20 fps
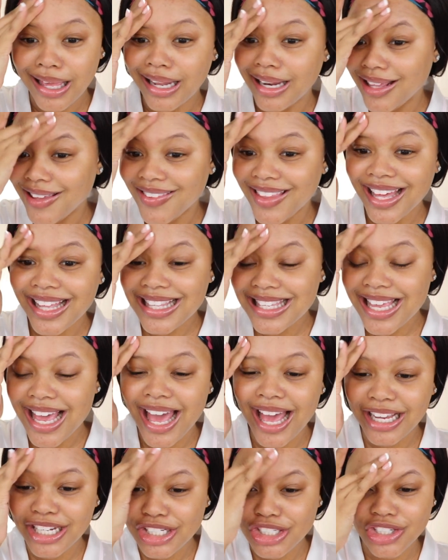any of that
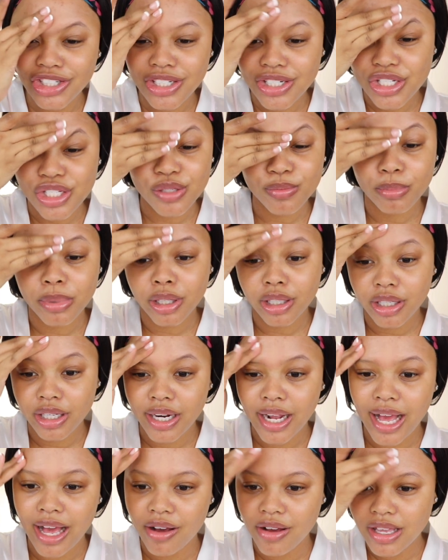texture just
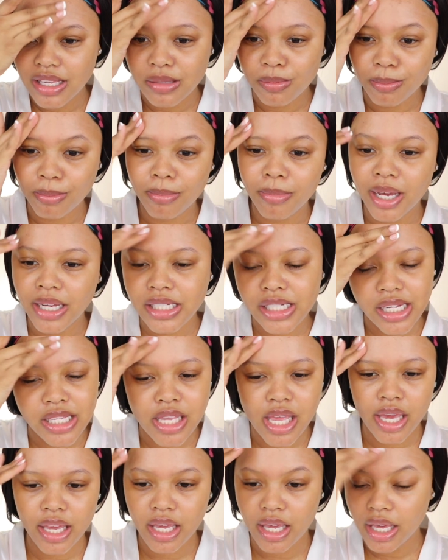blur out as much
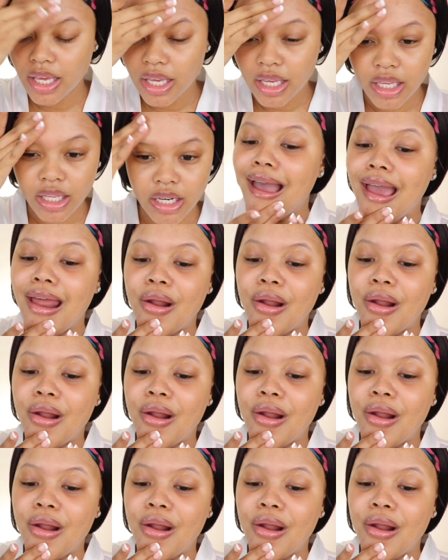as I can